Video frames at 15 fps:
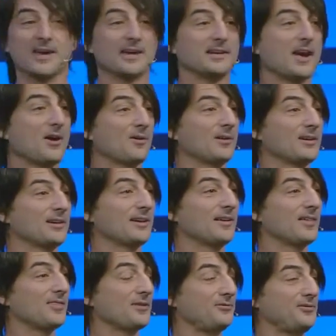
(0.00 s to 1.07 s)
Now,
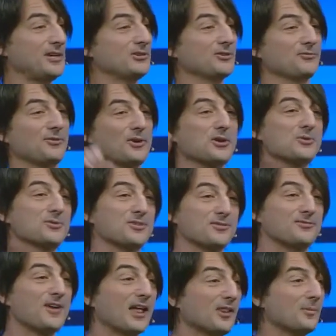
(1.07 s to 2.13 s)
the feature for you
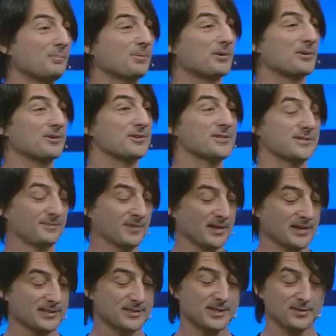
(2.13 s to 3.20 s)
developers
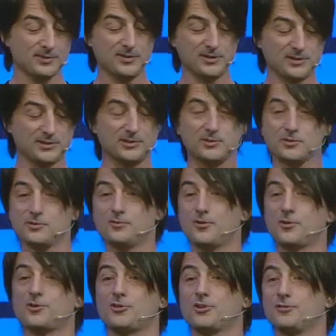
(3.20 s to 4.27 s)
is that this new
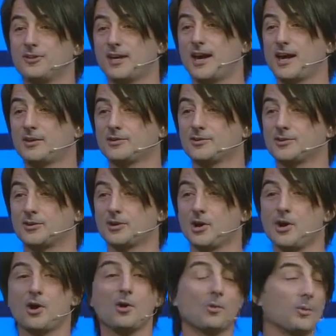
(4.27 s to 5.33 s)
version of Calendar
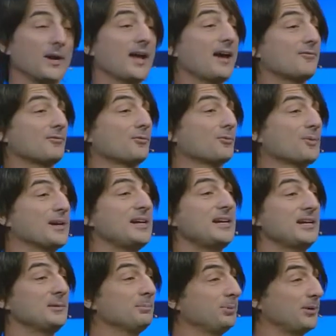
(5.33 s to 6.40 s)
we have
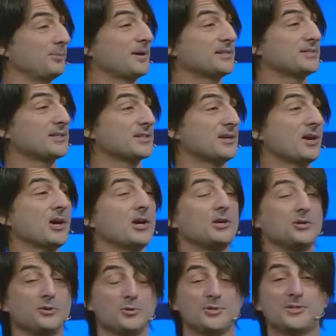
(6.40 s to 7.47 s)
re-implemented
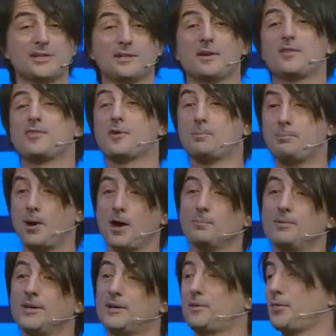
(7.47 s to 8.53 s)
using the
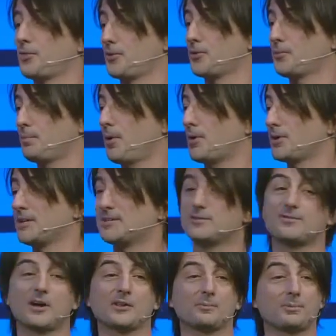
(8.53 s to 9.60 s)
public third-party
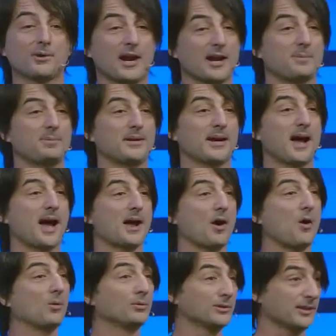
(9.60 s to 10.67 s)
developer API
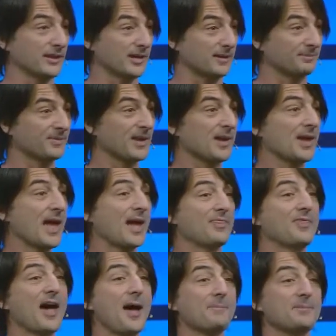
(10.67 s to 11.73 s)
only. And
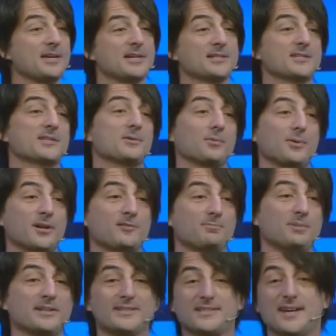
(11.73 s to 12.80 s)
that means that we've
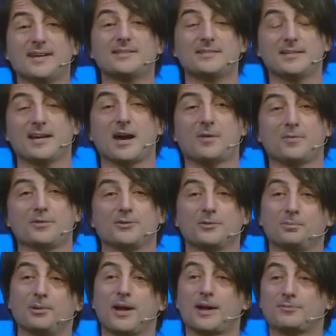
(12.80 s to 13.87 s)
been testing out the new
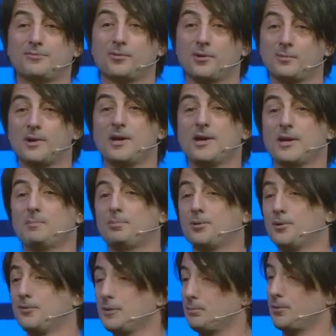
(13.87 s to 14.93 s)
platform,
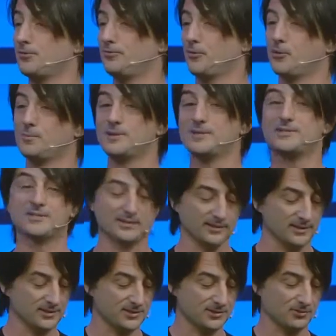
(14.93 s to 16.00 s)
improving performance and
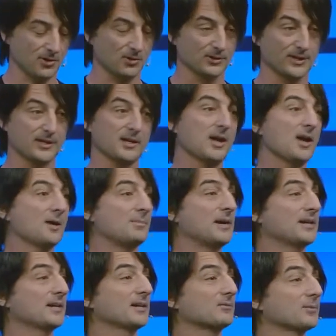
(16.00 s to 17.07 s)
list scrolling,
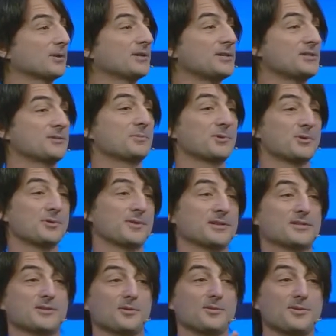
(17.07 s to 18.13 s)
making it really smooth. And
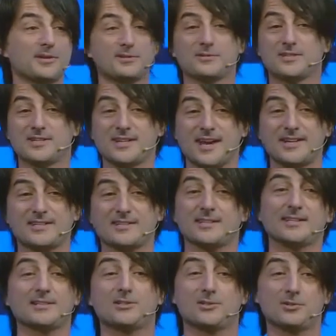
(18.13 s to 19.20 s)
so this nicely
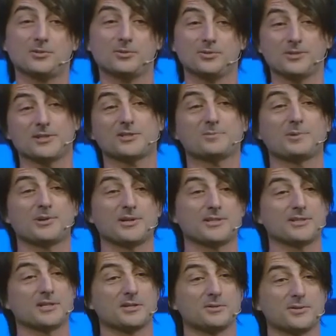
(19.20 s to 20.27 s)
tuned experience
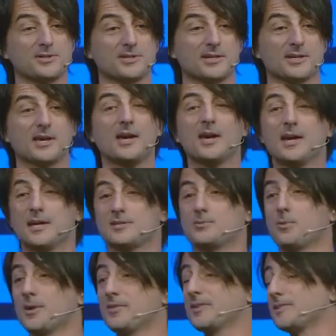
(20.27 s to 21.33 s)
that you see is
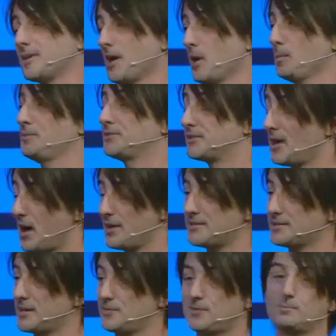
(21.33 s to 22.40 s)
one that's helped us
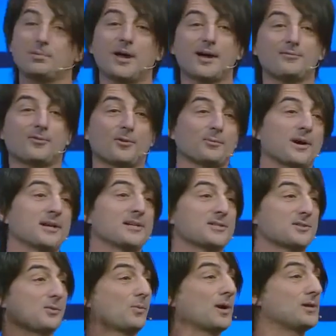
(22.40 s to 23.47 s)
get the platform ready,
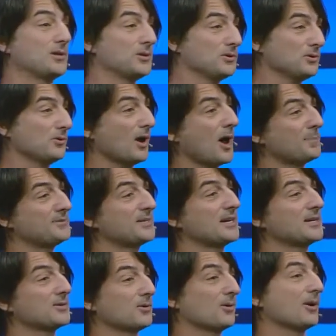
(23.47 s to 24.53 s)
so when you update
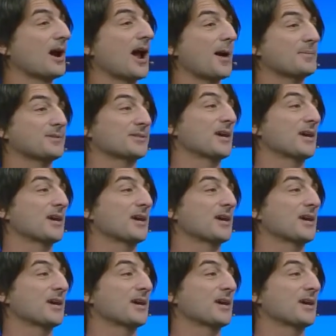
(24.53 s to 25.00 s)
your apps,